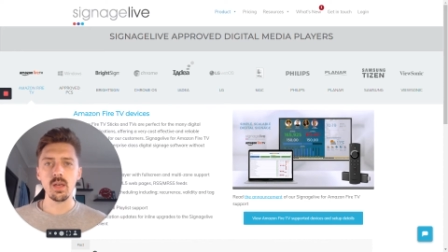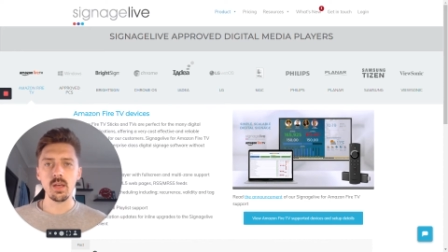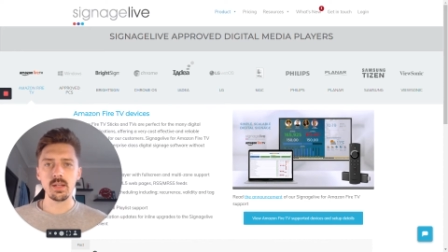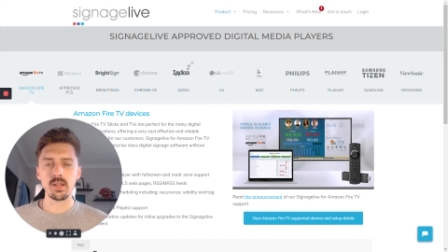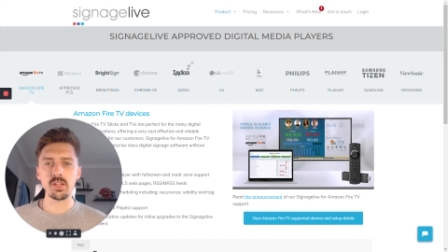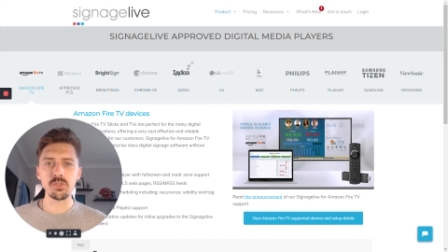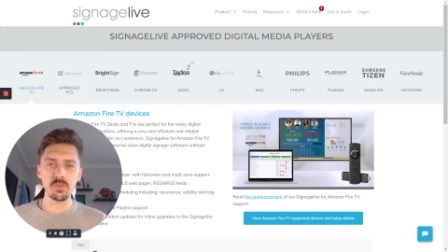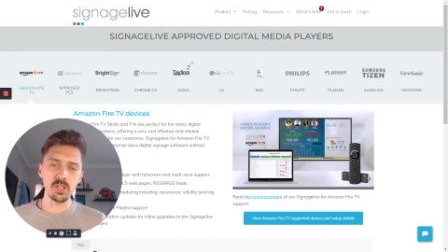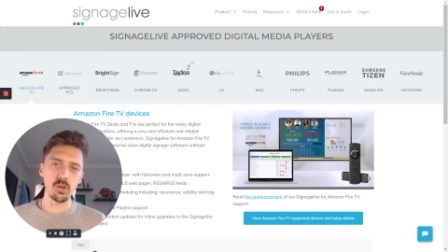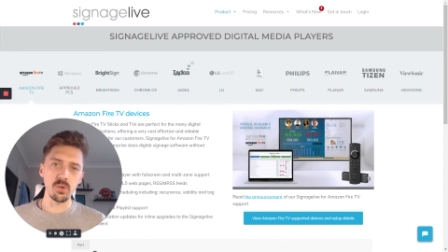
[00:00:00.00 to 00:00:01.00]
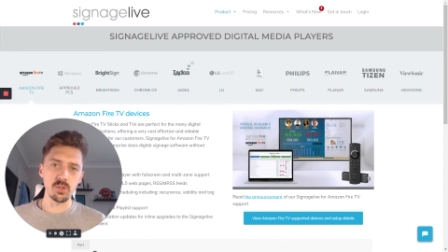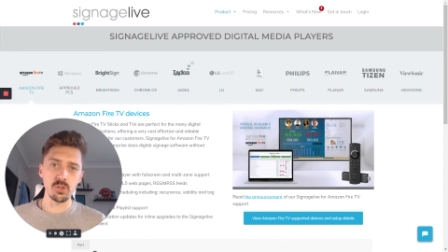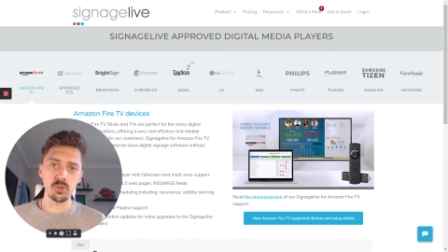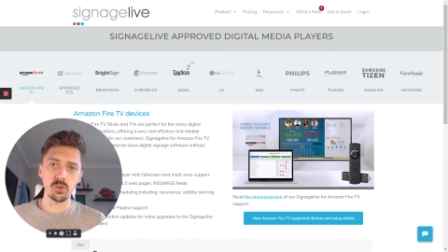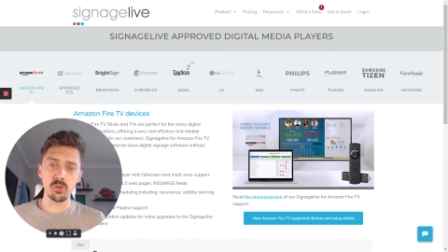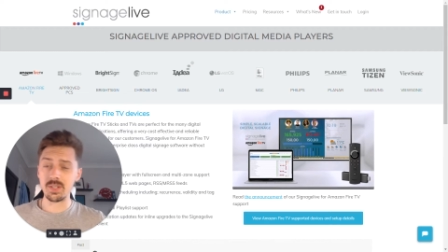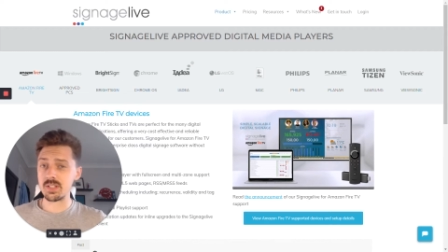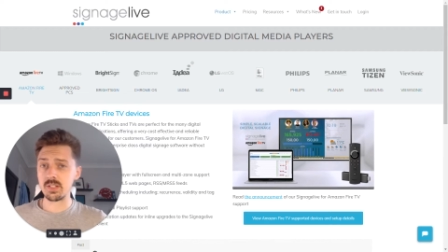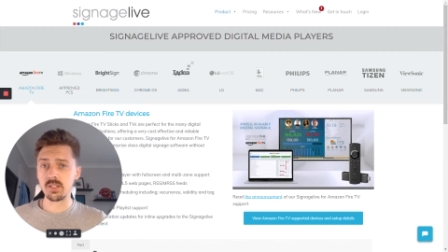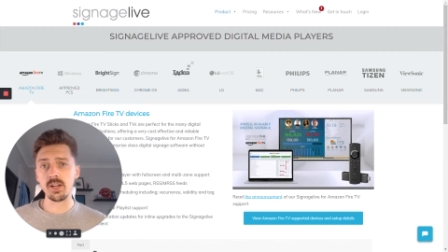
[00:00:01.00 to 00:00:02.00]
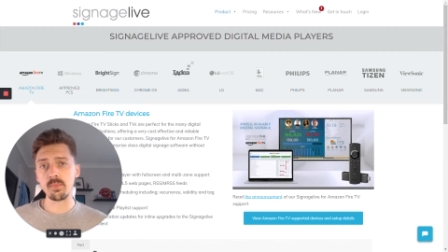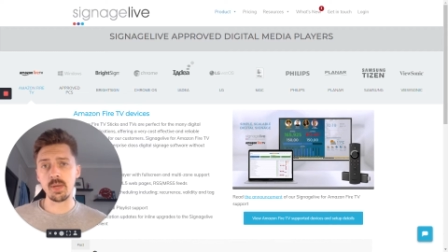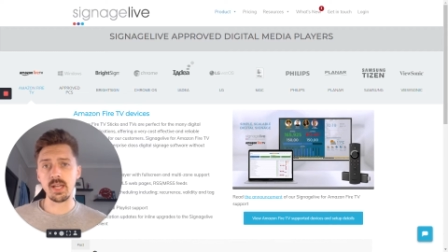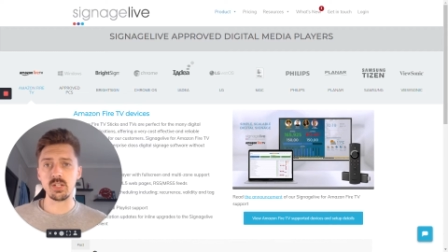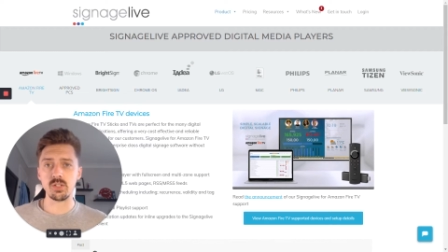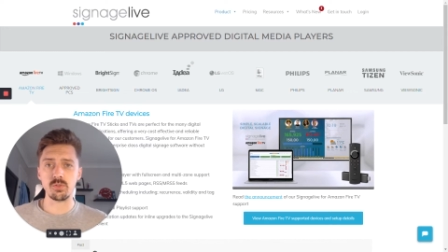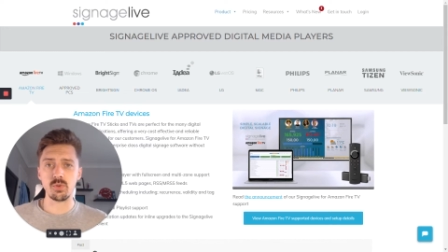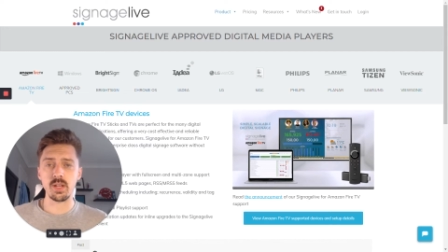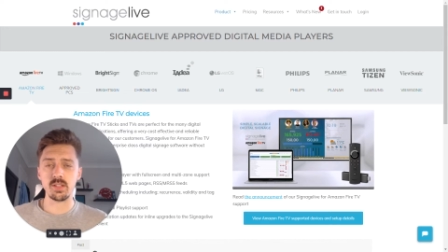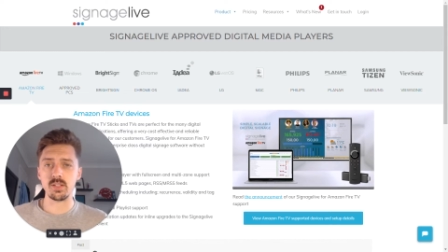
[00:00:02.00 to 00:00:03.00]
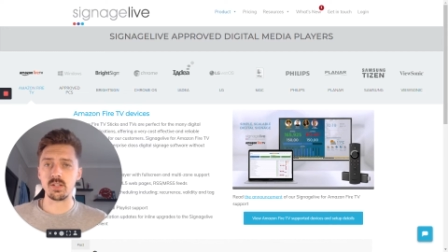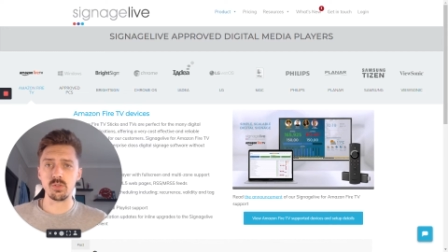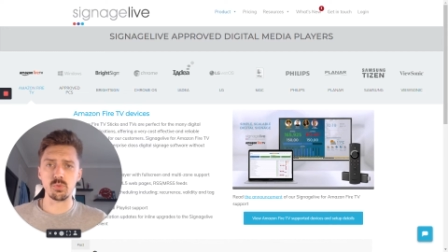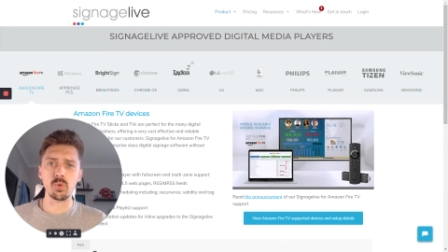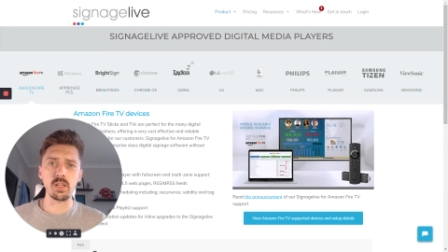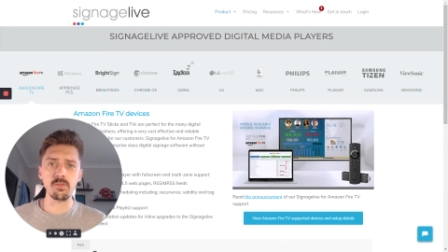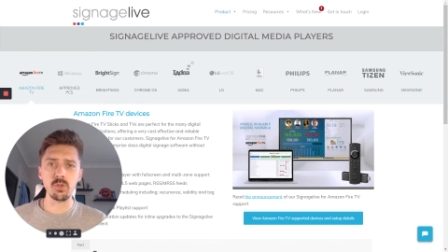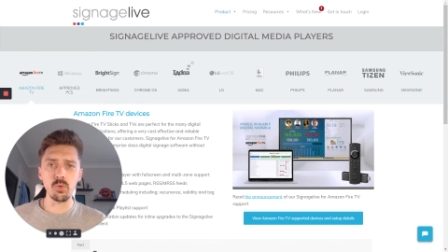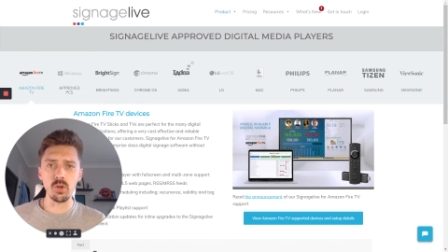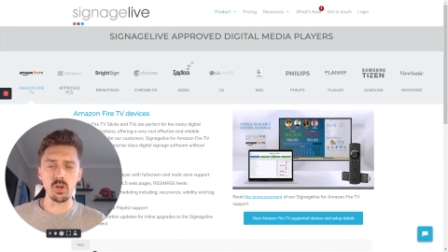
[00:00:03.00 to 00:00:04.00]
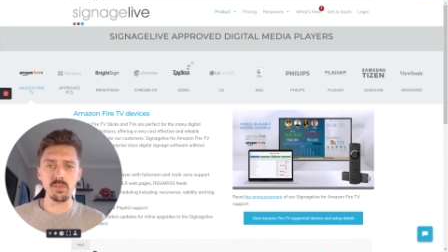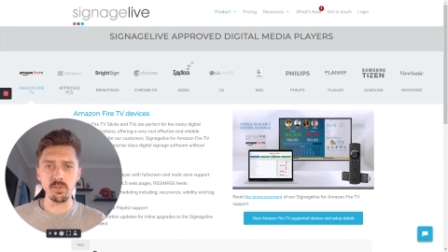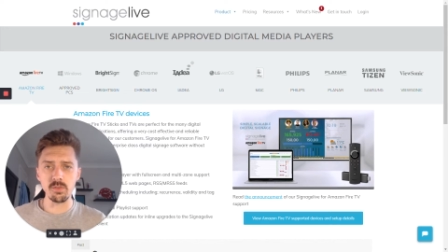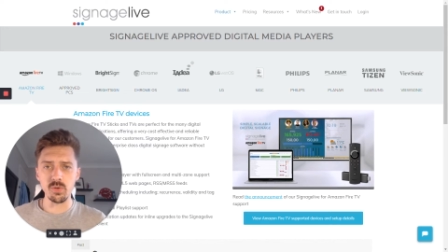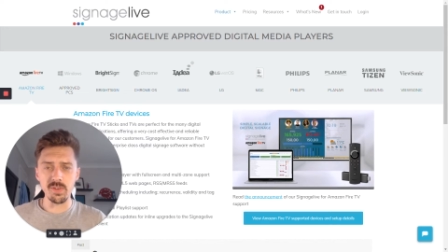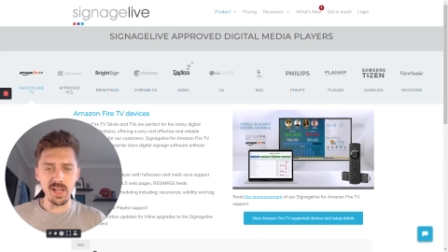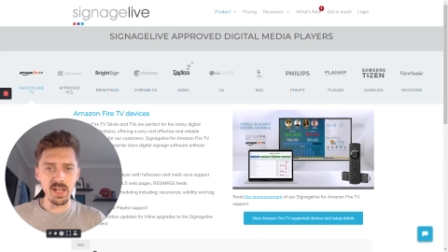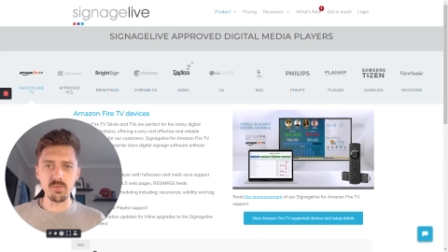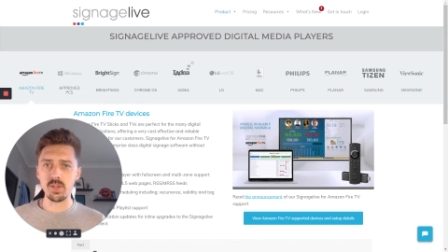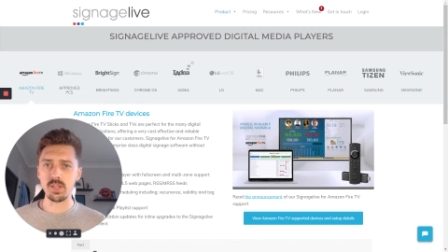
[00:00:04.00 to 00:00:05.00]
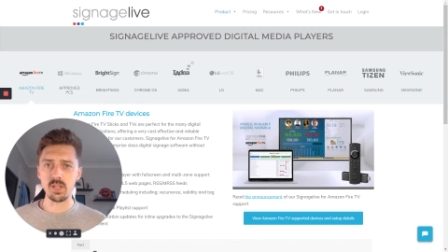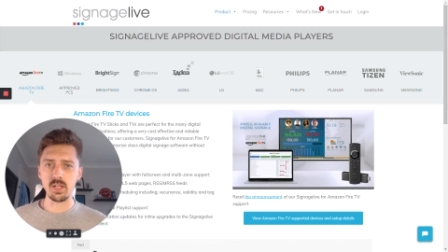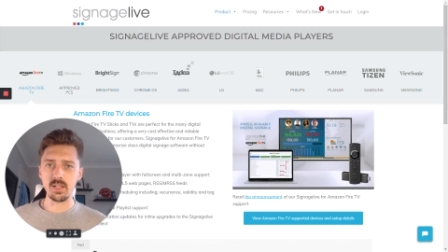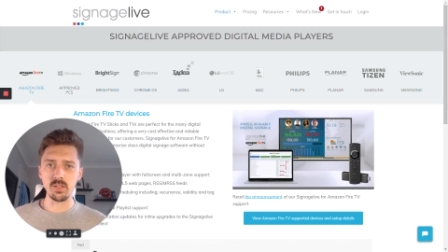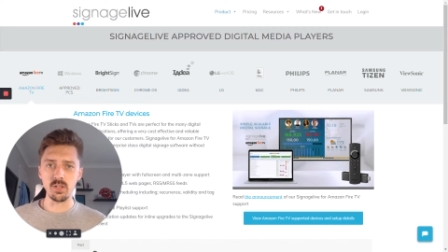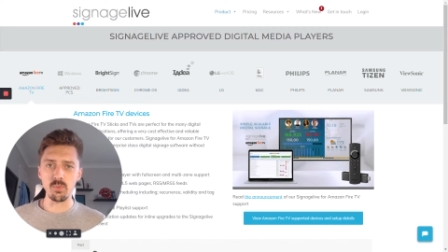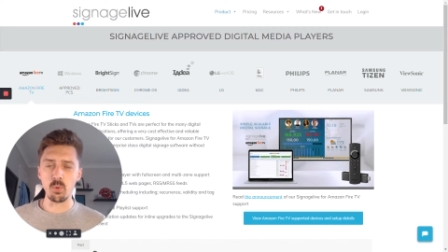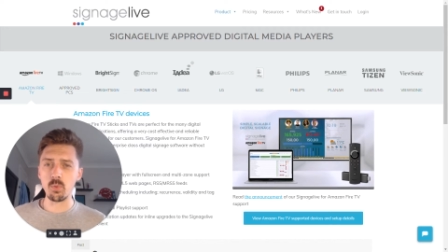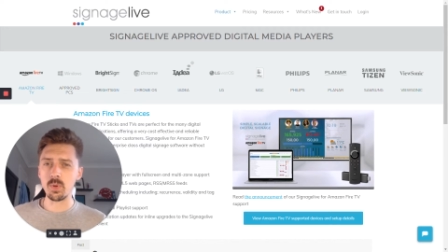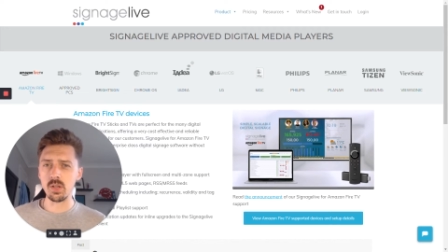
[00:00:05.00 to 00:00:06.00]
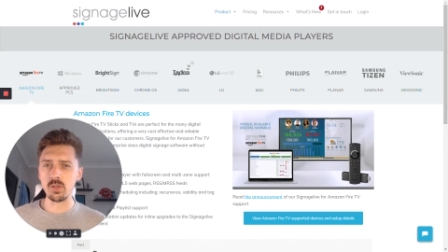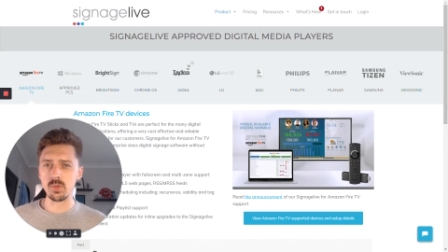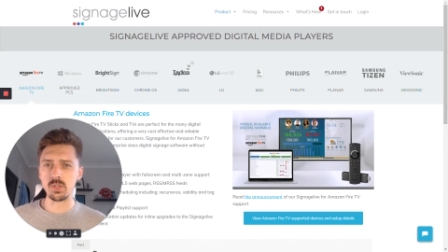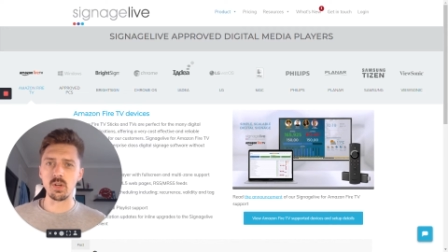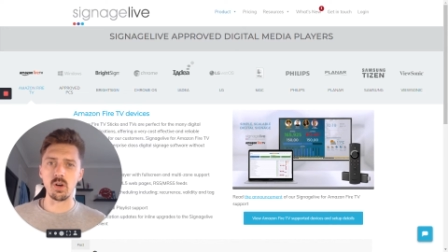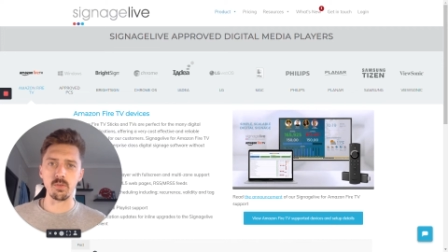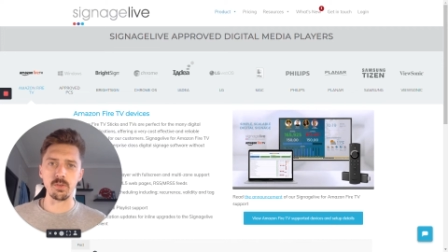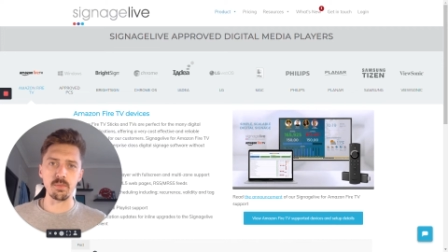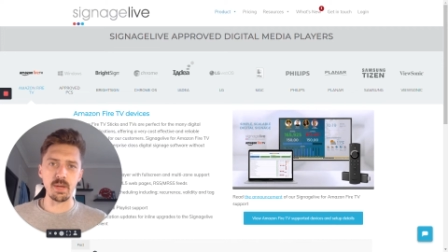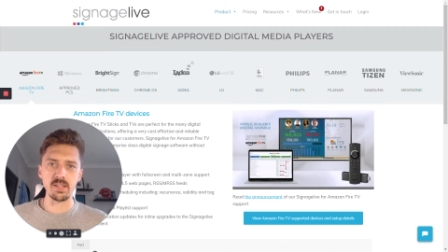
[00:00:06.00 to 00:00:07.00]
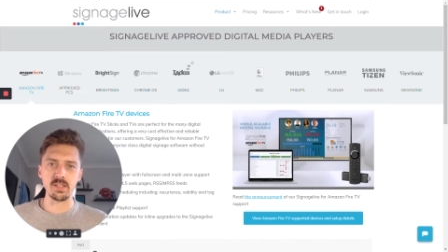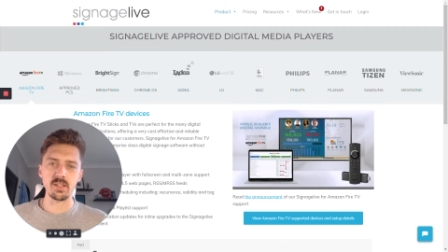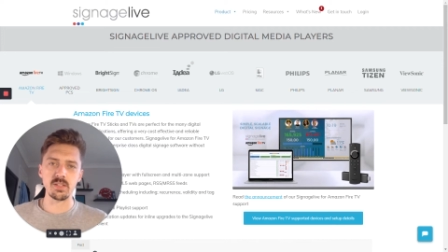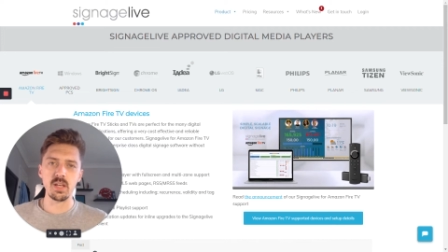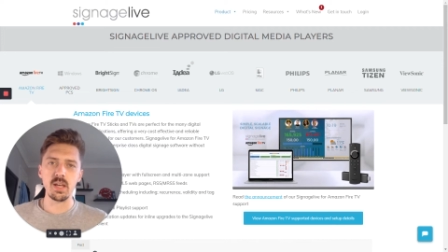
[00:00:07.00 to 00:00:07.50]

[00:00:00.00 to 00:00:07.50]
Now this video tutorial and this entire page of training sessions will give you an overview of everything you need to know, but what we're going to do is start off with the basics.